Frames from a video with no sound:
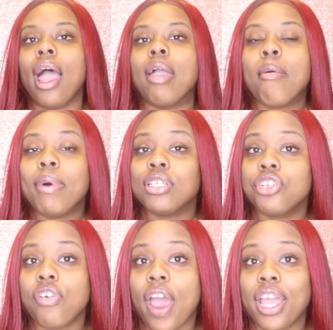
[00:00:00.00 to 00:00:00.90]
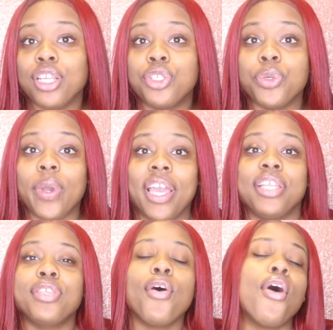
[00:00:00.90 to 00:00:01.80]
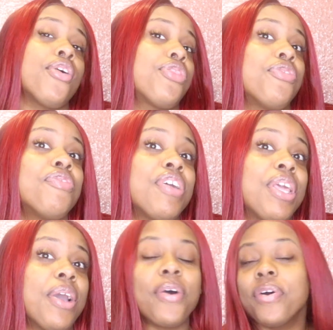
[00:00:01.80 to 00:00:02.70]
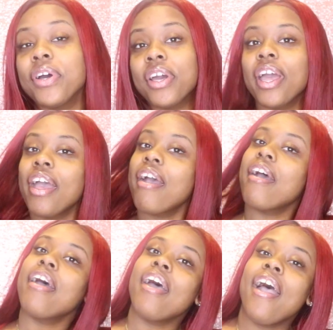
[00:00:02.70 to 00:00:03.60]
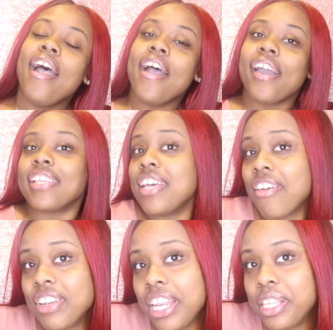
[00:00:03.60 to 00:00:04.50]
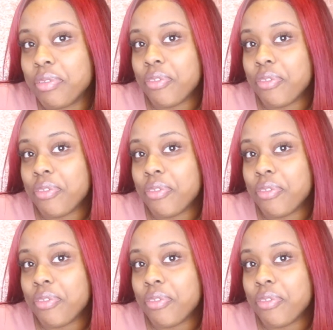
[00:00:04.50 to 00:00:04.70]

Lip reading: I am about to try and do a talk through video because I never done this